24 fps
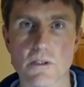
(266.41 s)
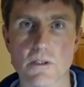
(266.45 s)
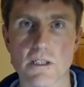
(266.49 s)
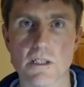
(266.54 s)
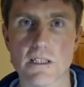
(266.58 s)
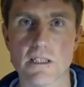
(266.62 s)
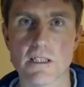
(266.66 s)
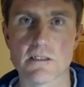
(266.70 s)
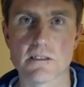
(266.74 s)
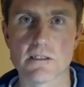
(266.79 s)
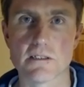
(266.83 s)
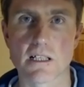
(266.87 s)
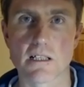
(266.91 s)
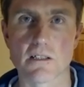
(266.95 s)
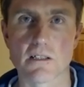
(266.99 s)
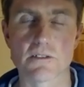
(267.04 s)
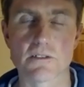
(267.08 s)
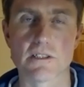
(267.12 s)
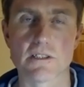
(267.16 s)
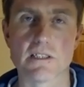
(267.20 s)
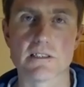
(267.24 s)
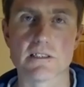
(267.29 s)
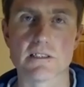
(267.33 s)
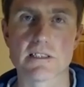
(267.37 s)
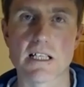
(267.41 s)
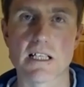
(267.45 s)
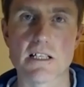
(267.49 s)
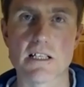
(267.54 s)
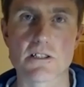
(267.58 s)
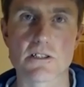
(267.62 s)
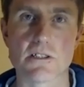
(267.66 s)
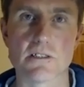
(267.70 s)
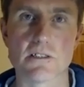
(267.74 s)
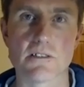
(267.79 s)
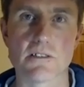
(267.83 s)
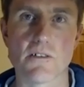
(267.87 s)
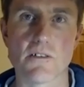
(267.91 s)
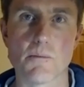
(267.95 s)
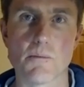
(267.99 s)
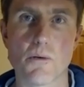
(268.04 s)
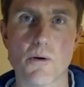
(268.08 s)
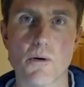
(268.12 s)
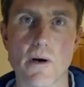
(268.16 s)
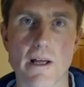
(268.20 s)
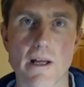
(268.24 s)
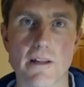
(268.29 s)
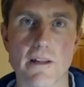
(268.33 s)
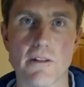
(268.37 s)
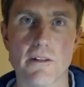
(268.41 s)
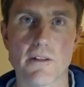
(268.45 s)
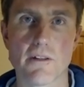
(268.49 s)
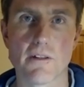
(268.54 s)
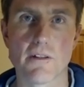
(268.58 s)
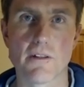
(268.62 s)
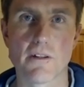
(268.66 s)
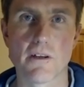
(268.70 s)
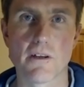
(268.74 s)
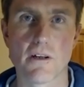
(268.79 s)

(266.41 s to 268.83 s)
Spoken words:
these subtle sensations of the breath.